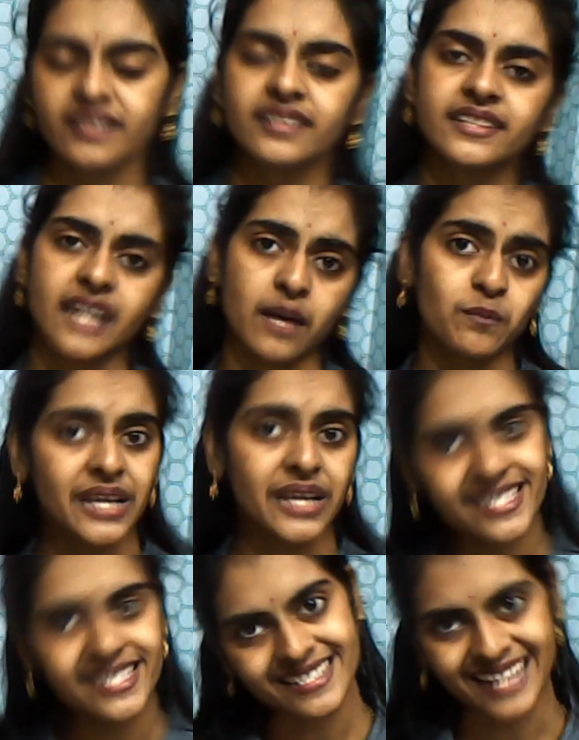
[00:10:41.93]
Thumb
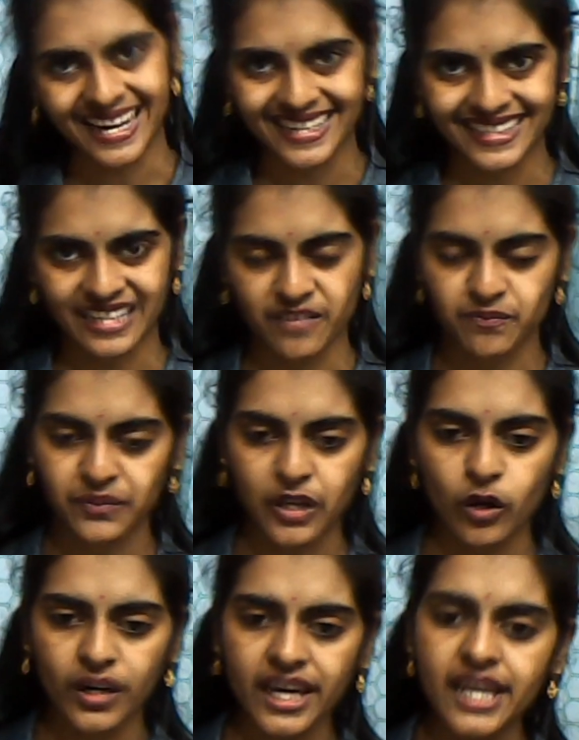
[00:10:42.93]
is 90.
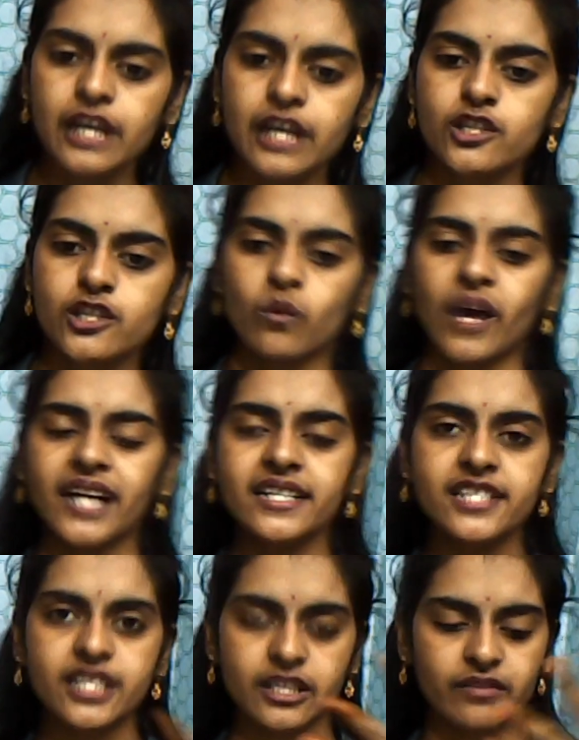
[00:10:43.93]
Okay, so
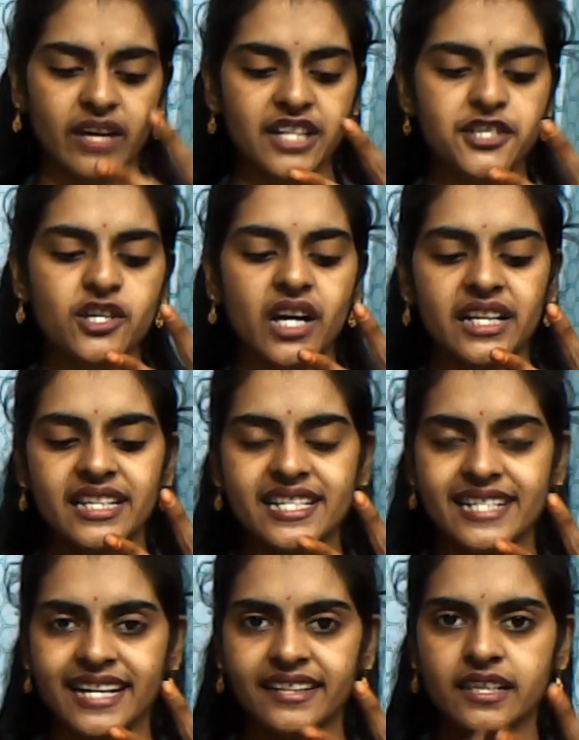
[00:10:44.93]
once you
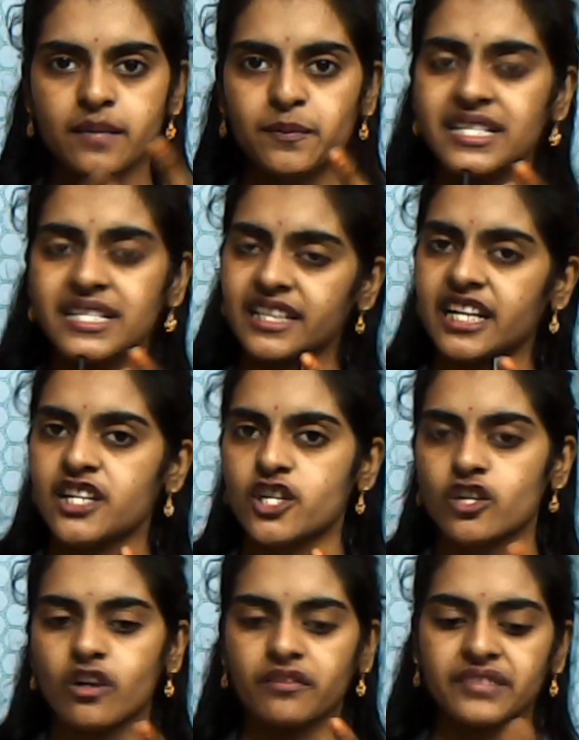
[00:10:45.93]
understand the
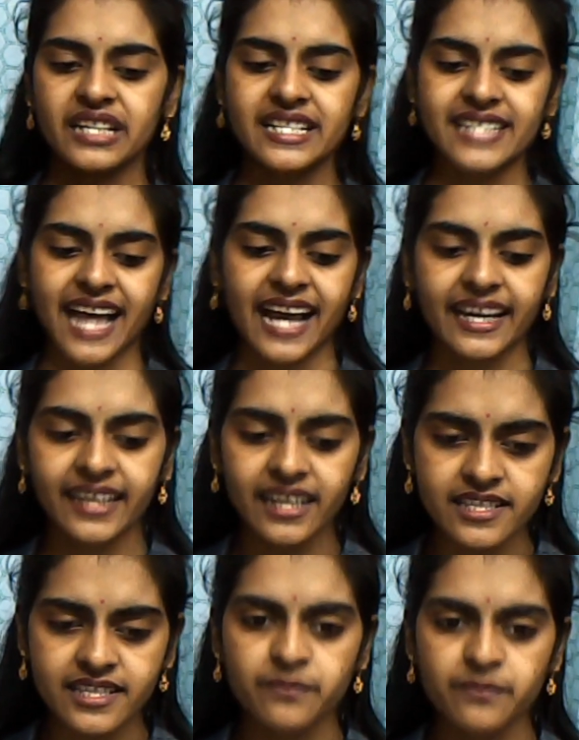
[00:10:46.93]
representation of these
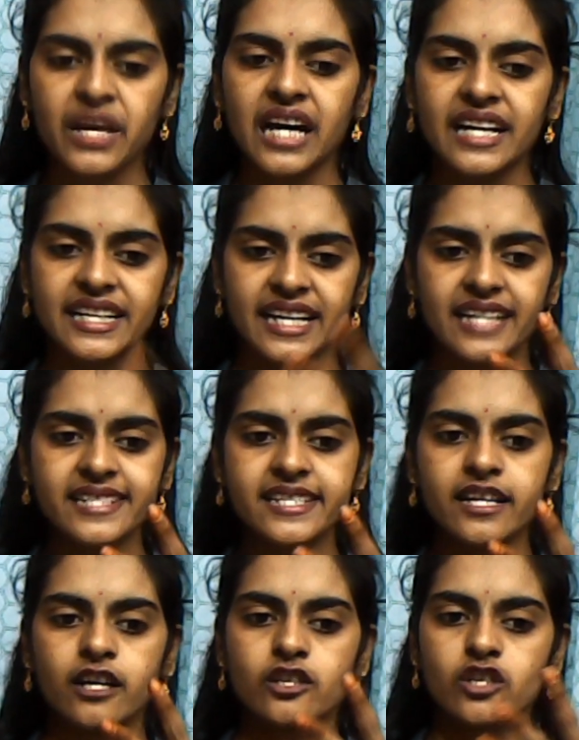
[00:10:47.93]
angles, yes,
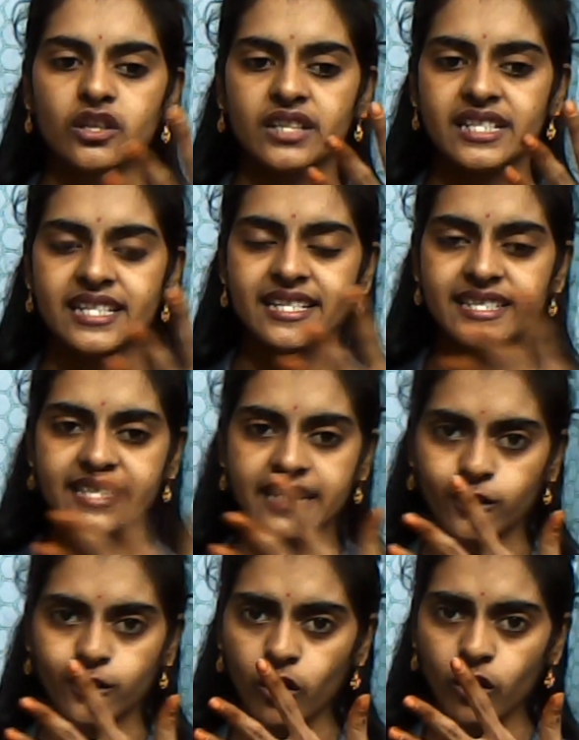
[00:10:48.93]
so this is
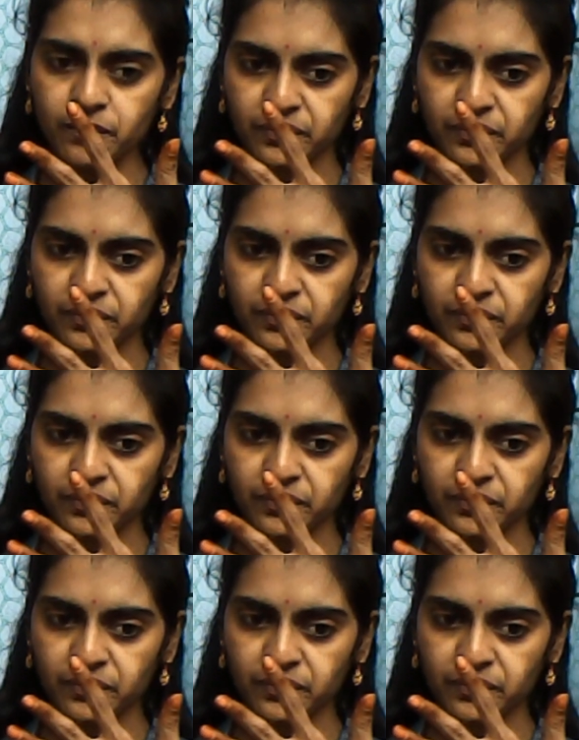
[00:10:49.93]
0,